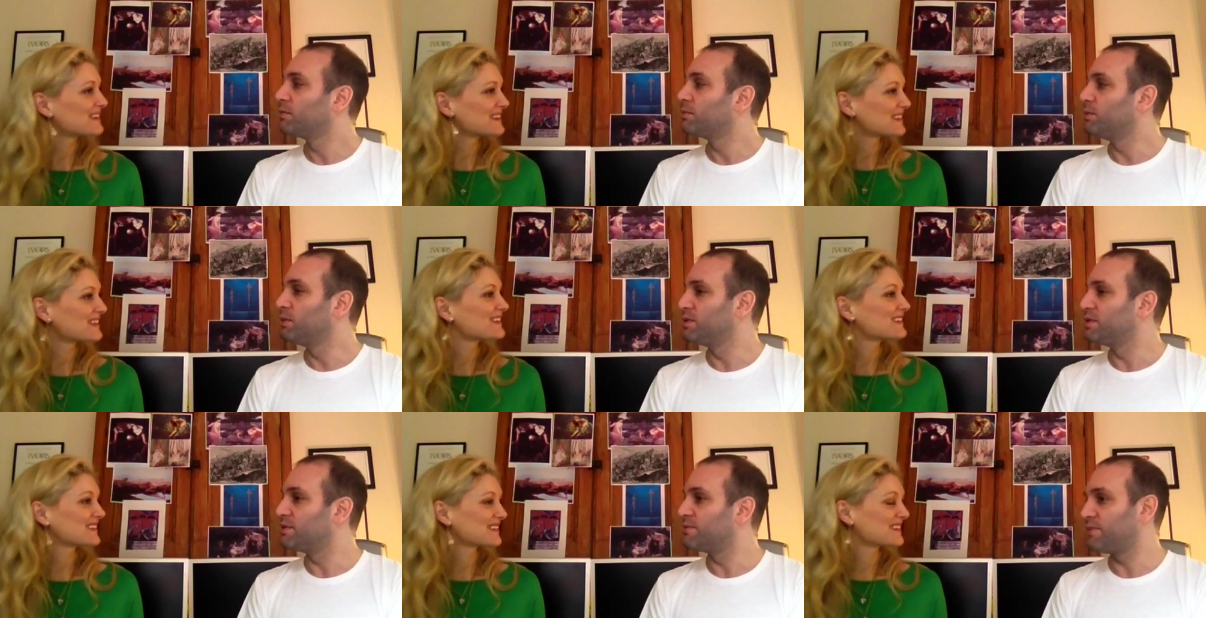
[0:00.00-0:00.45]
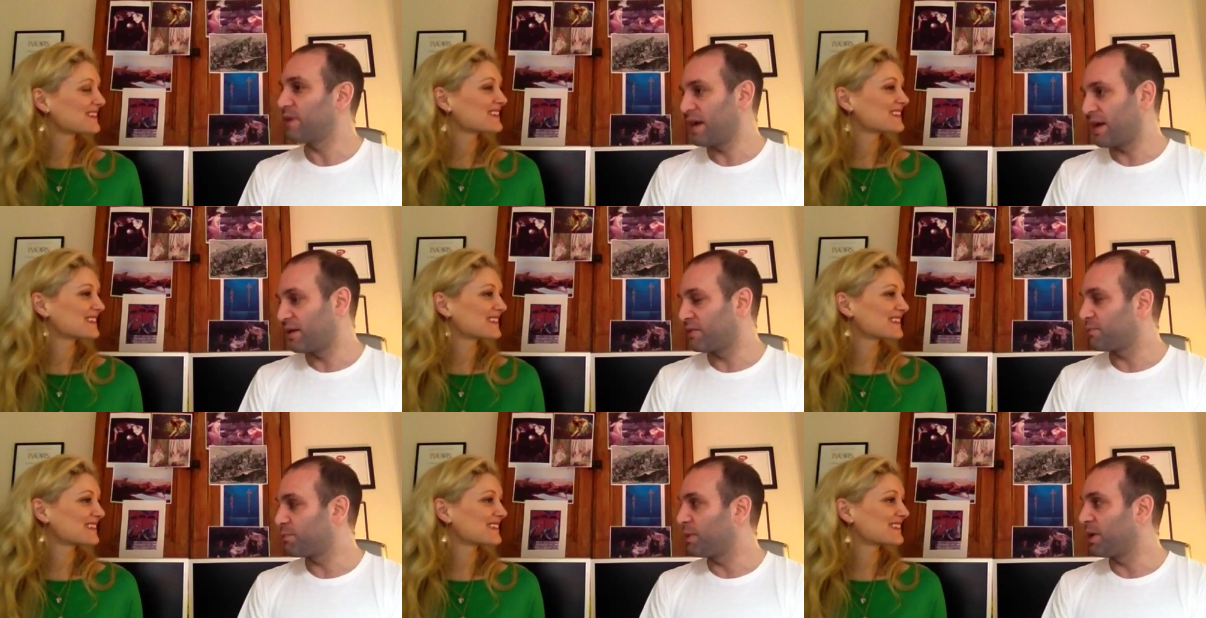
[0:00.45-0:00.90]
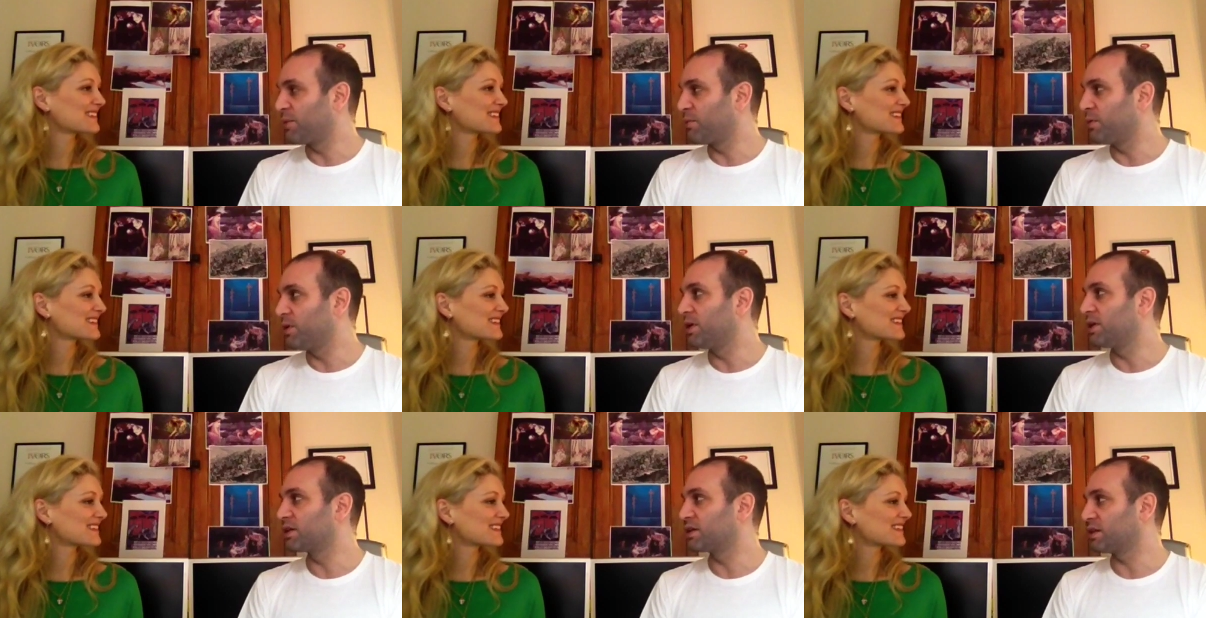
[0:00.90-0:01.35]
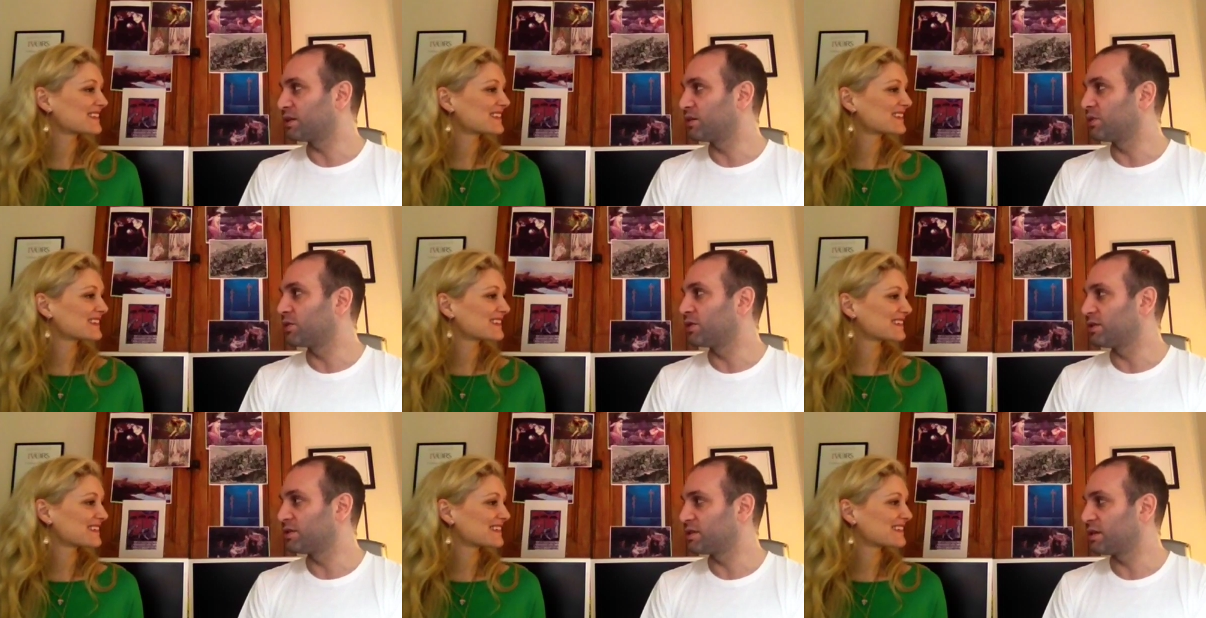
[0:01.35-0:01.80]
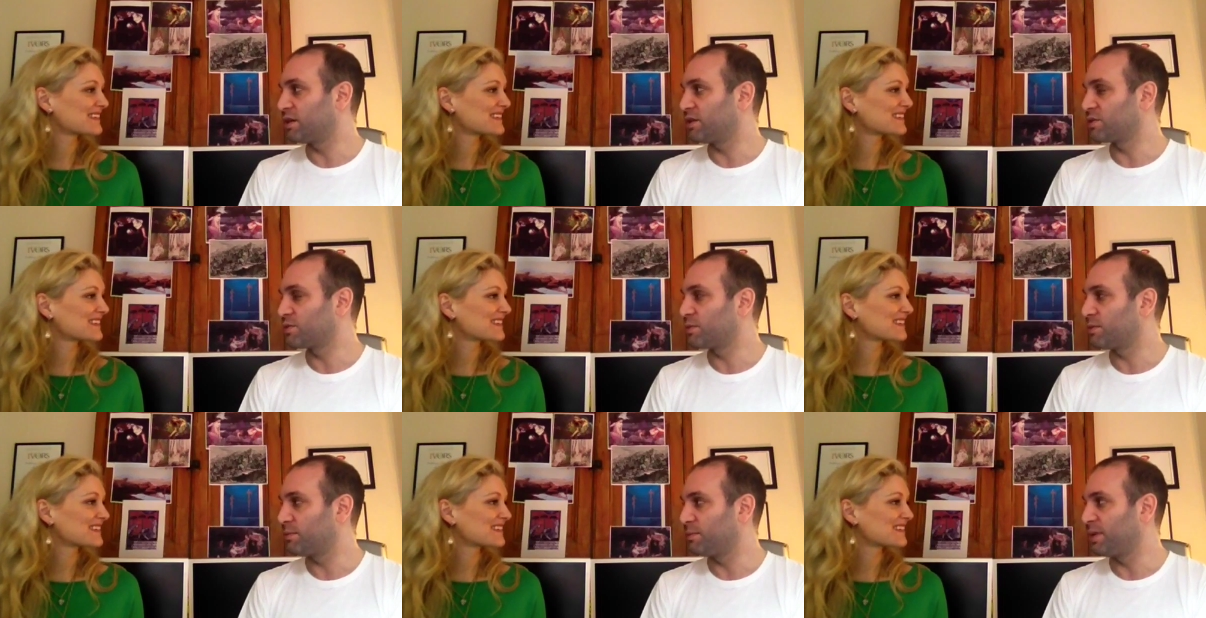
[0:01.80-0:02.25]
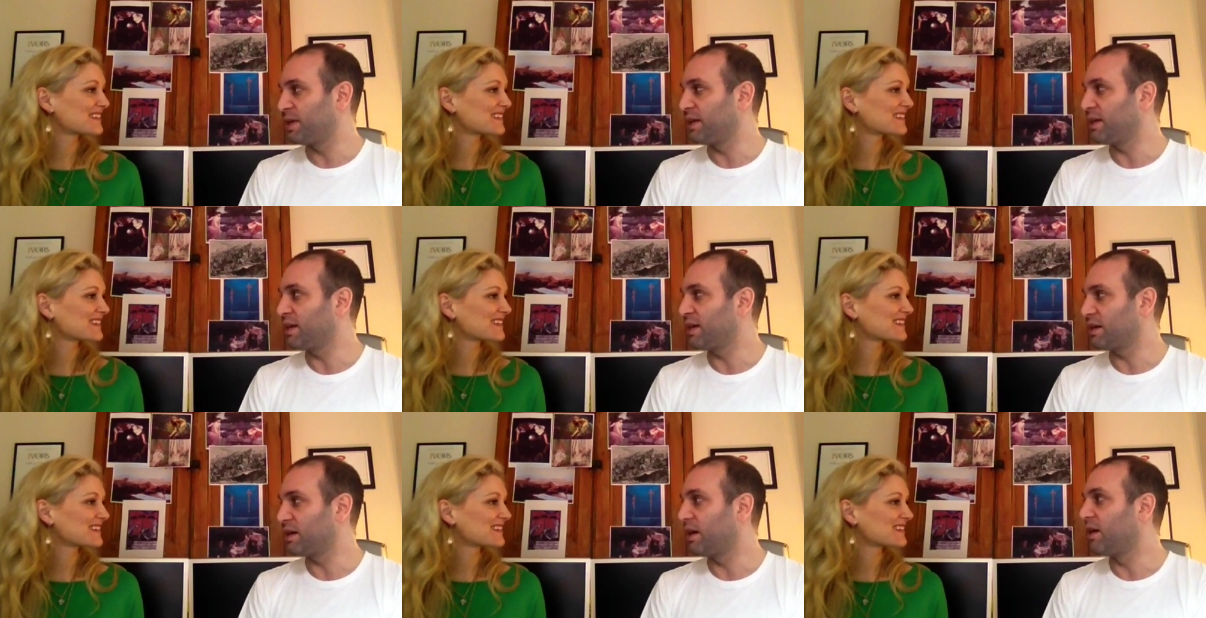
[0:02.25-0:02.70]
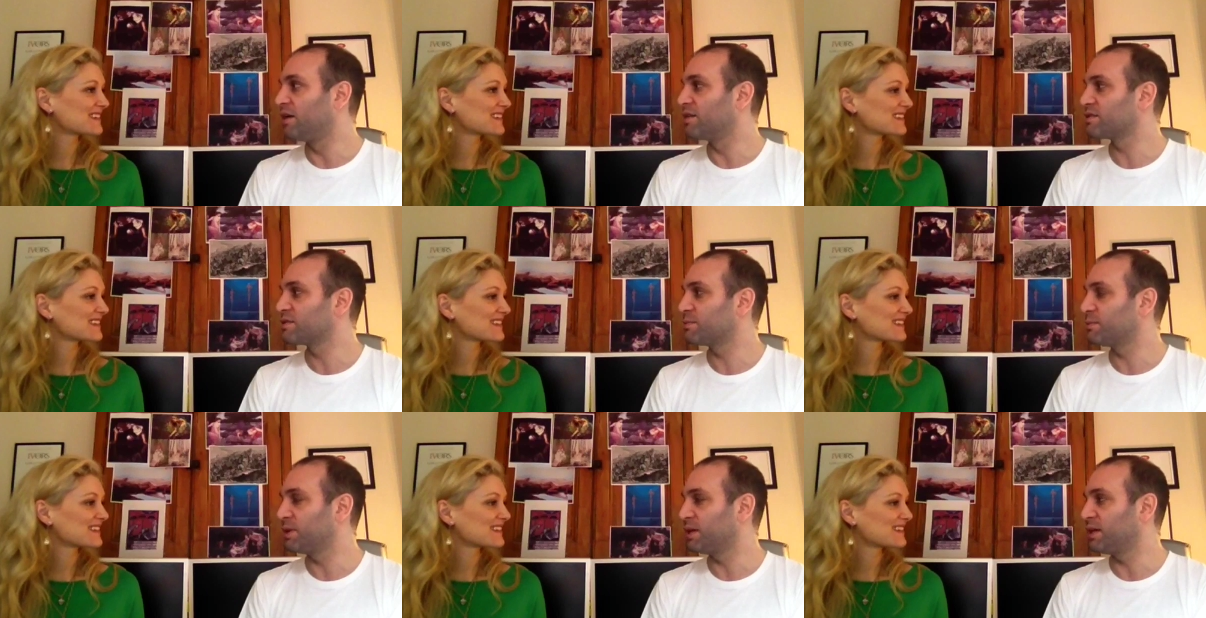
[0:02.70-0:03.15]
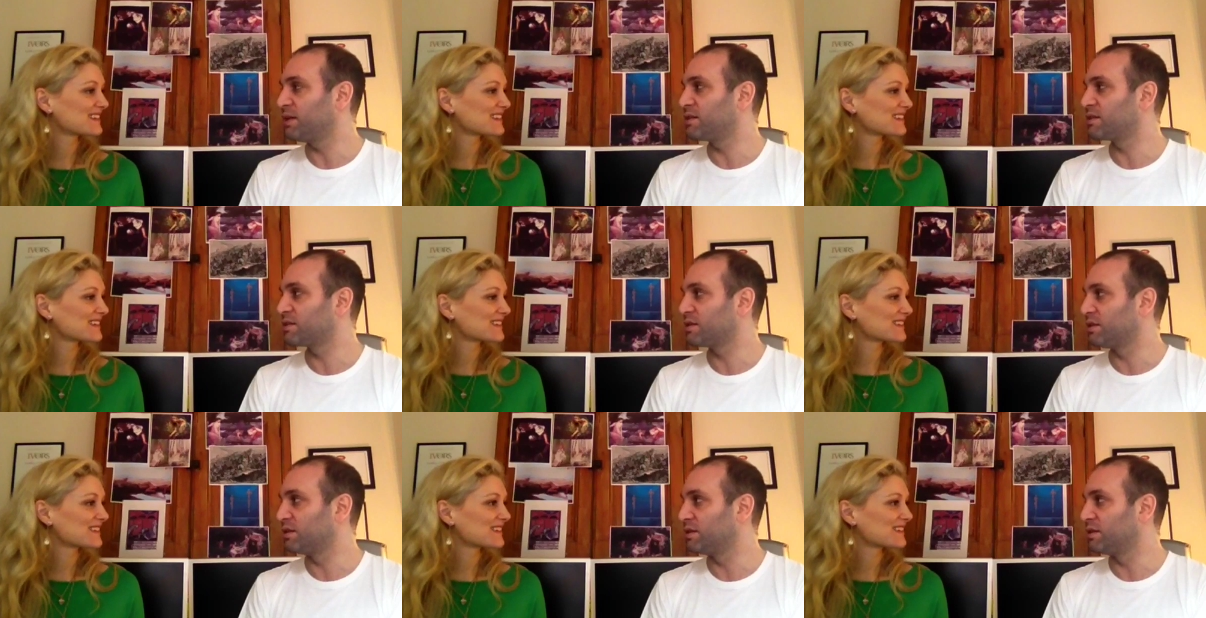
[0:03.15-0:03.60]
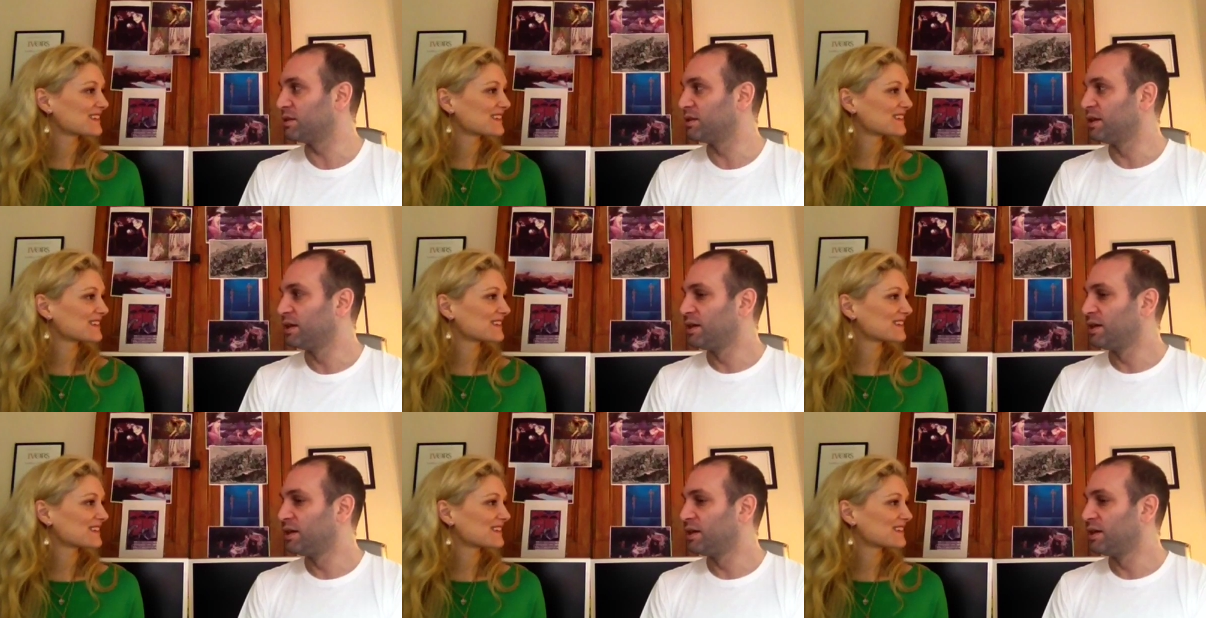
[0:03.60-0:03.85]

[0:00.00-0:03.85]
Speaker 1: was a fan of my work and got in touch with me and asked me to